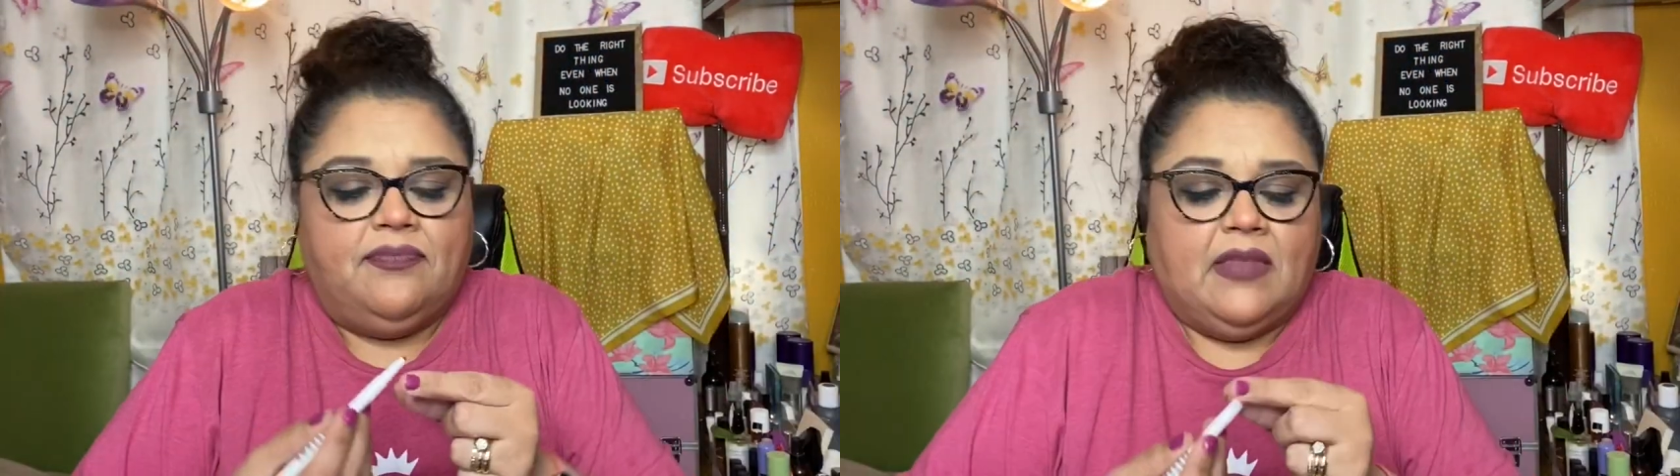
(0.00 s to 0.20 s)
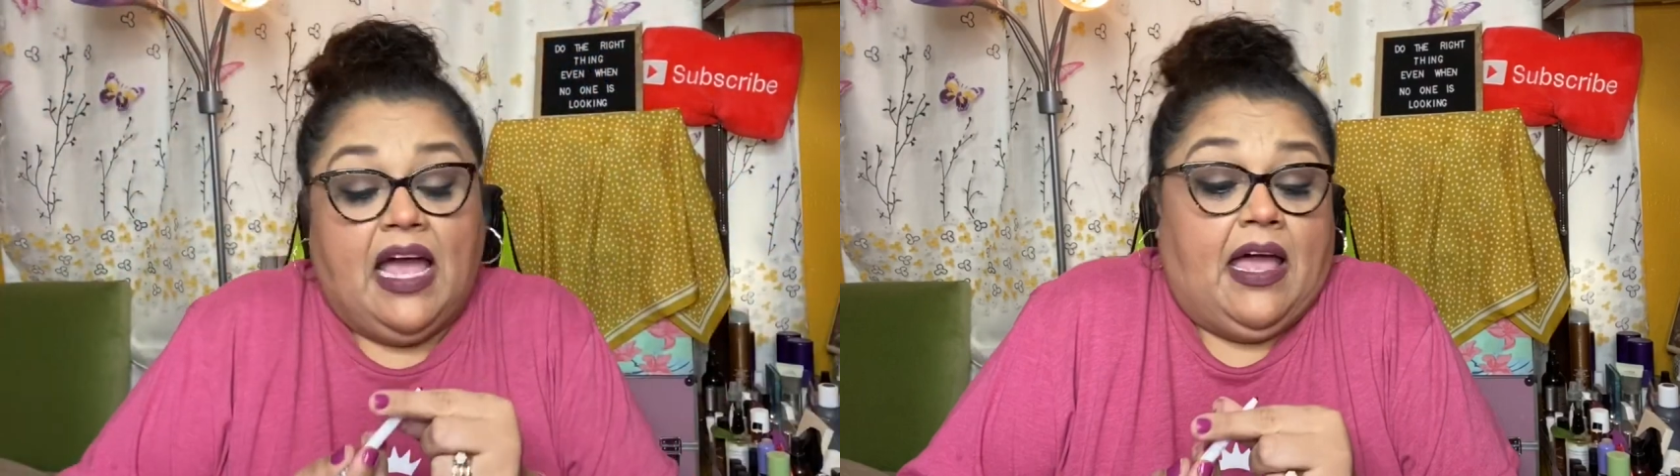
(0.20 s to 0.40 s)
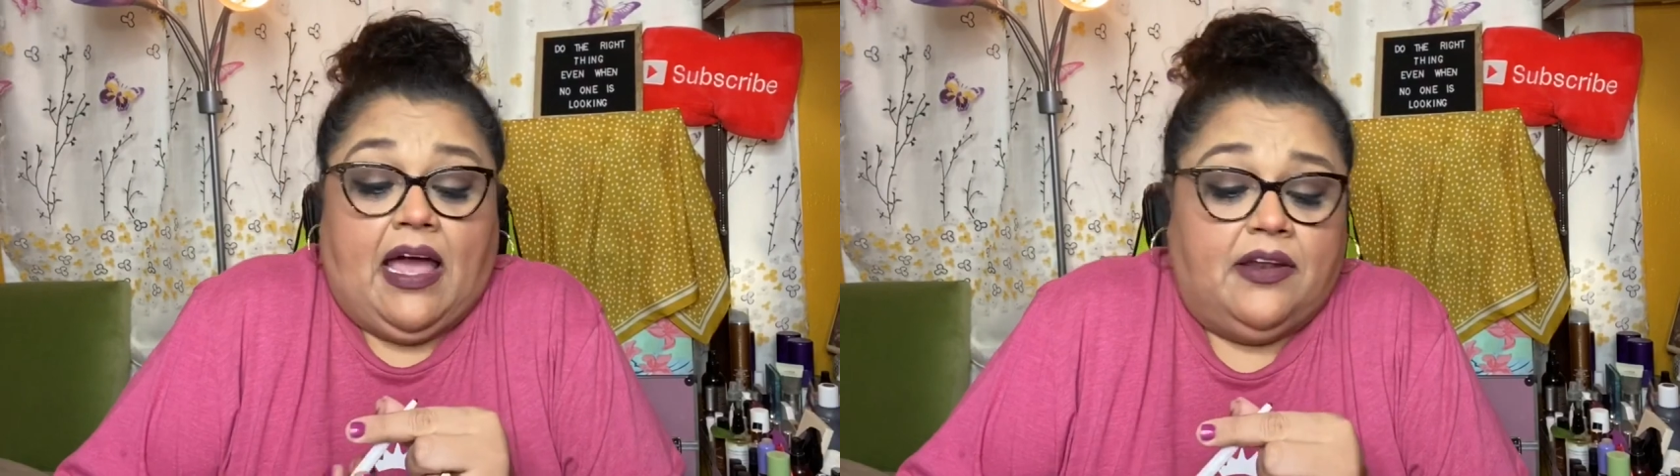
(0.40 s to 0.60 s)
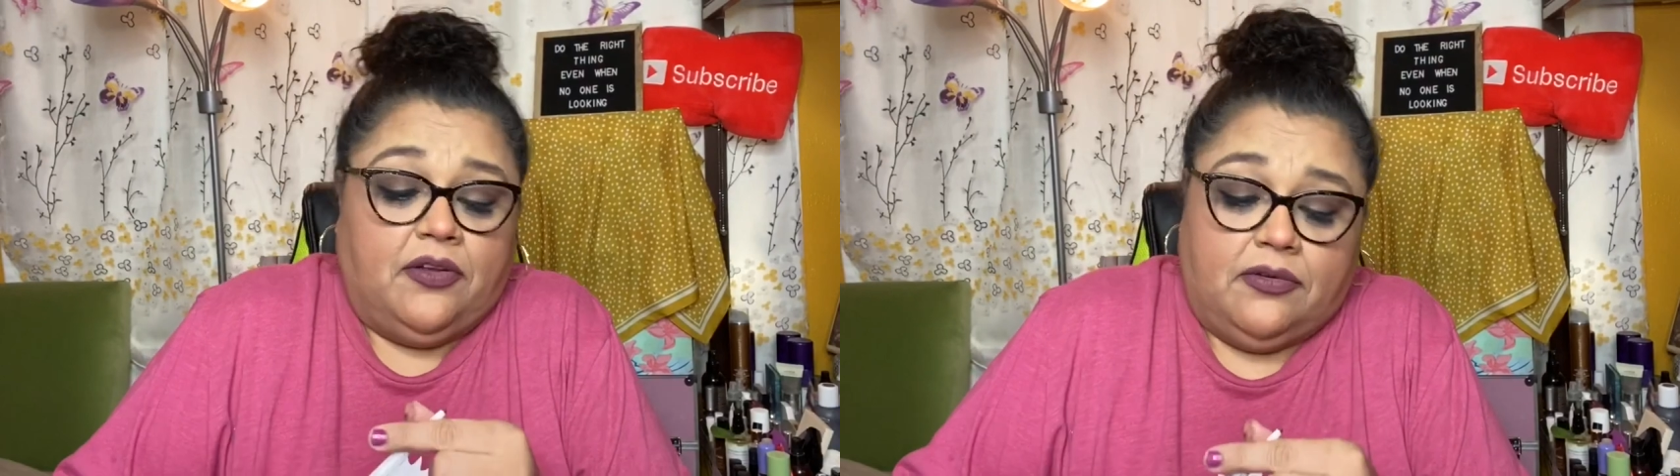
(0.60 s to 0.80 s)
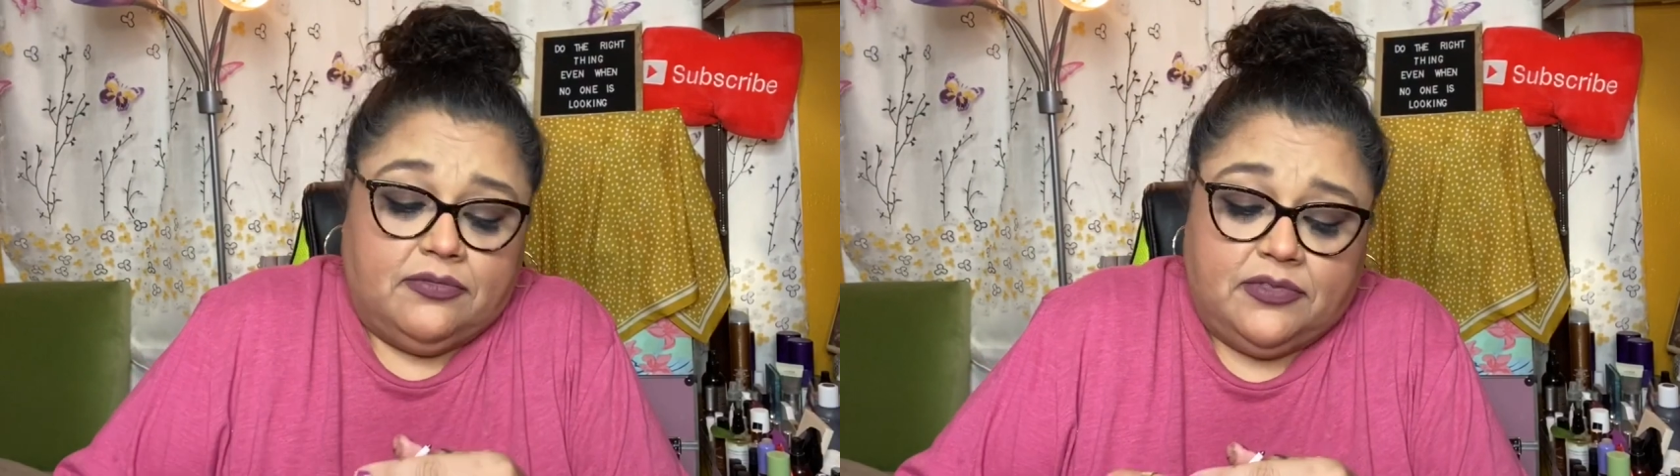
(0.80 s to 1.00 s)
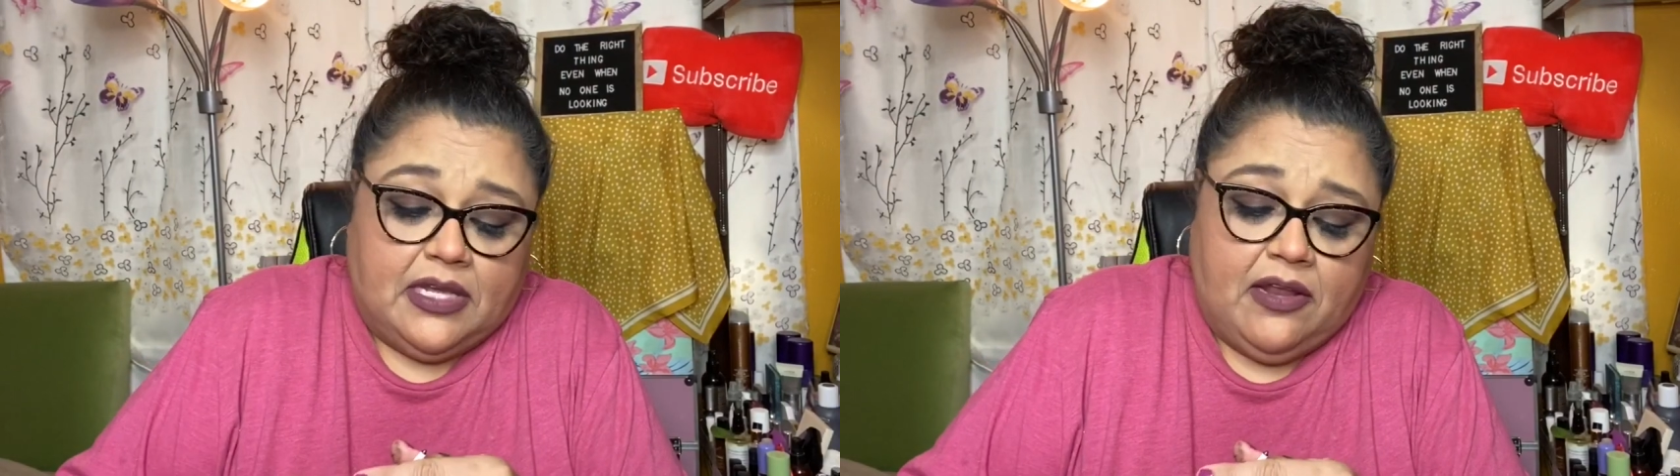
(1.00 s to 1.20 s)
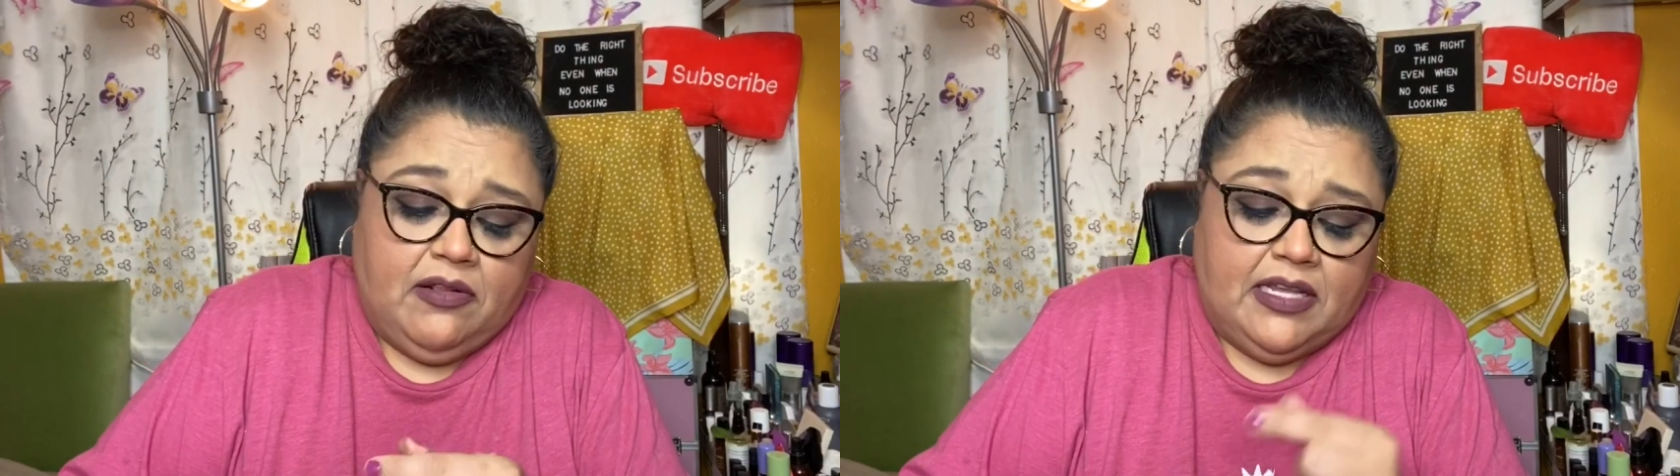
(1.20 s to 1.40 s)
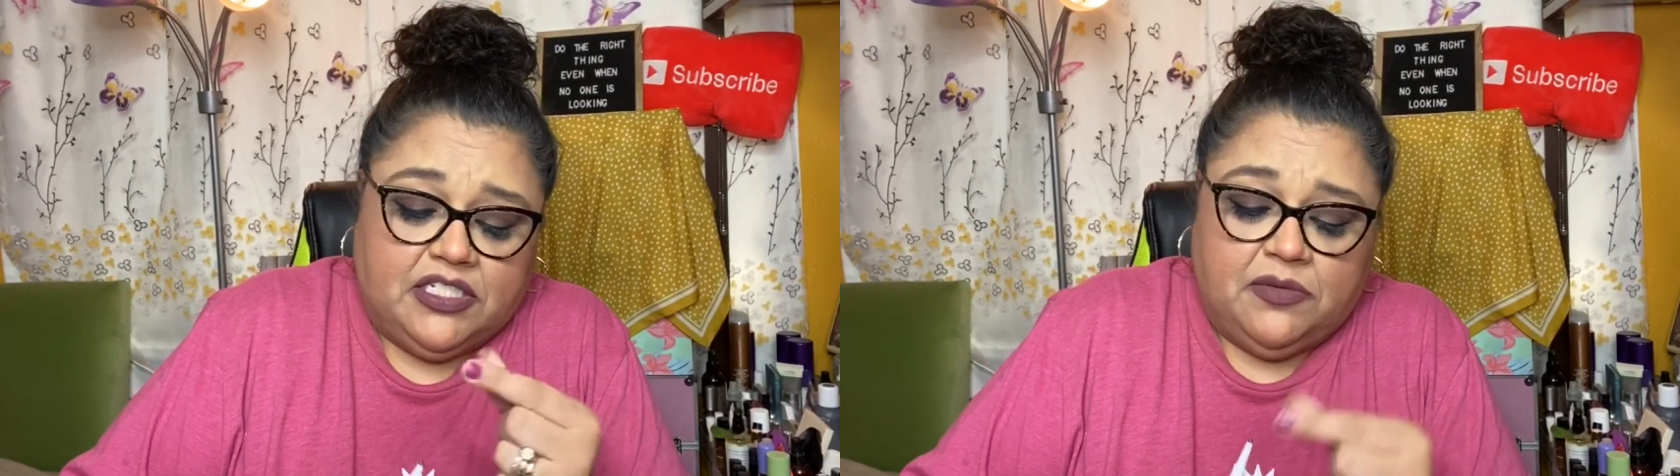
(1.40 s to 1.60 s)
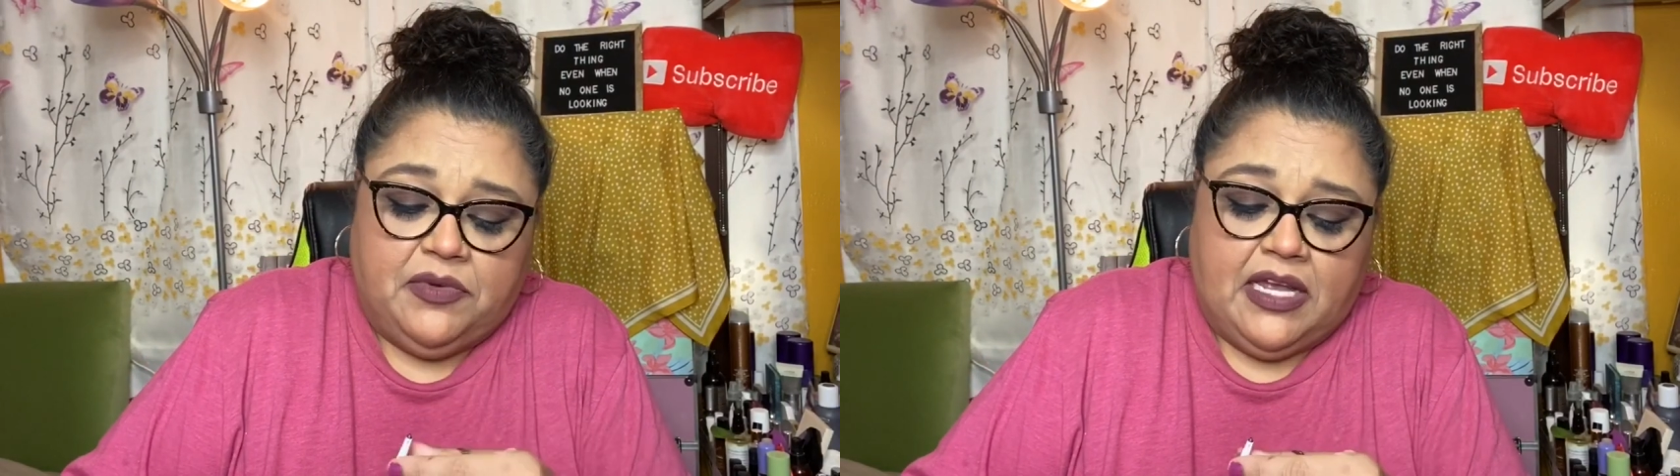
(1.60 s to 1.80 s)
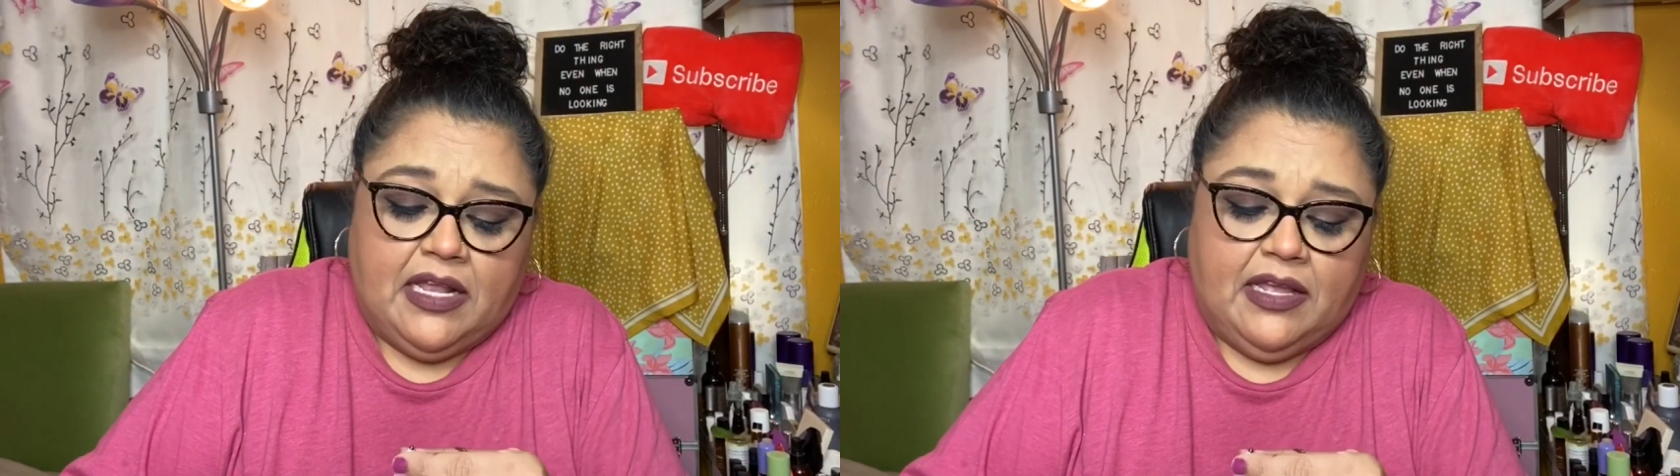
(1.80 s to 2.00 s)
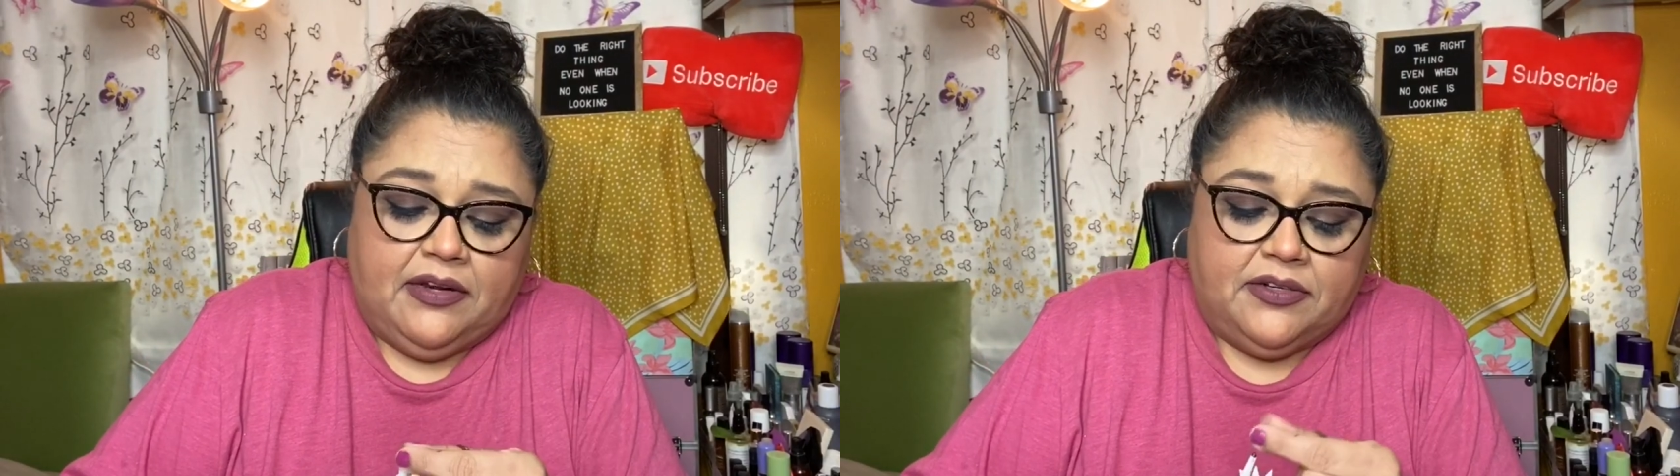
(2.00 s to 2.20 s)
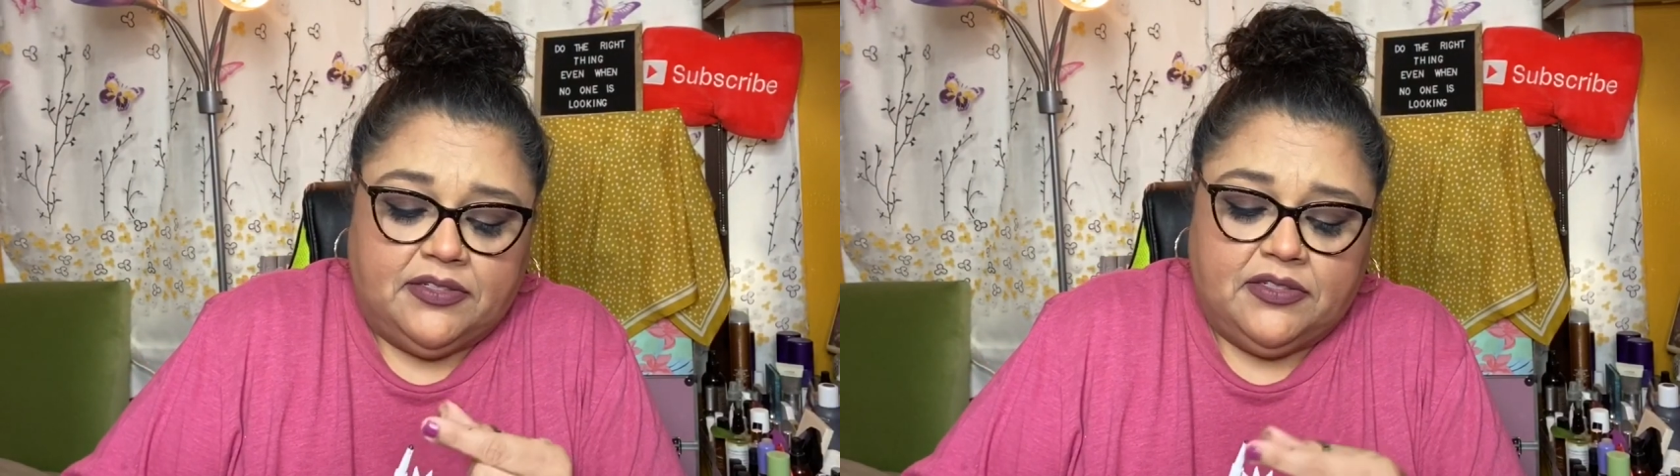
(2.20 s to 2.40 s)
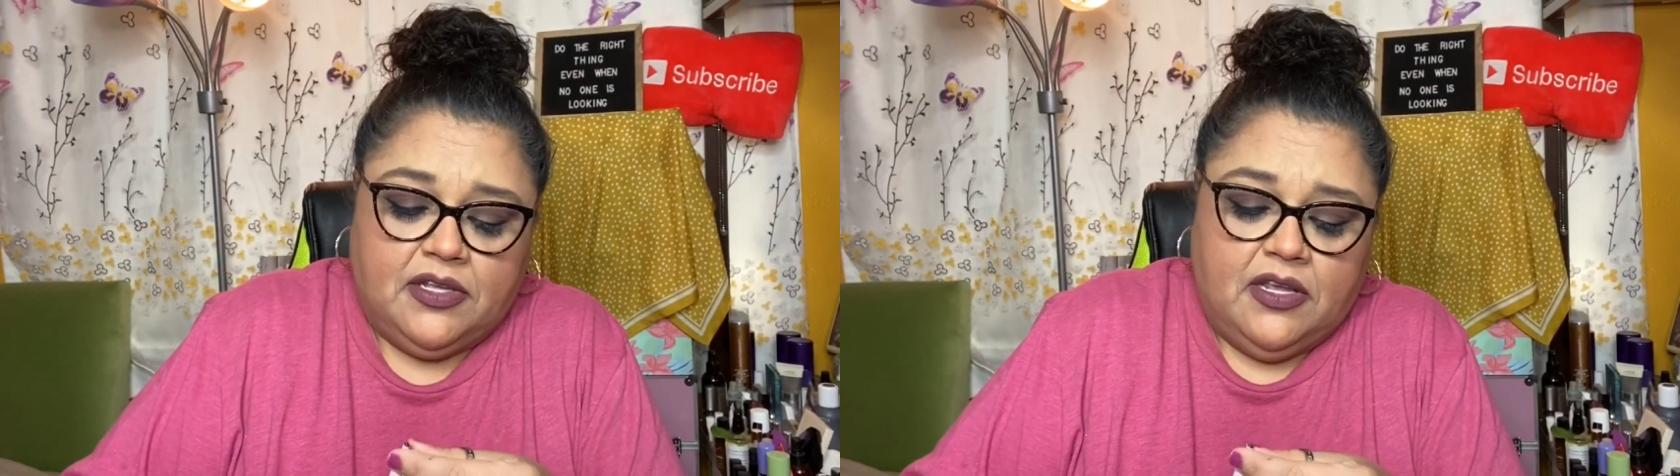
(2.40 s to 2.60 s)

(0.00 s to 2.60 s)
I don't like shimmery eyeliners.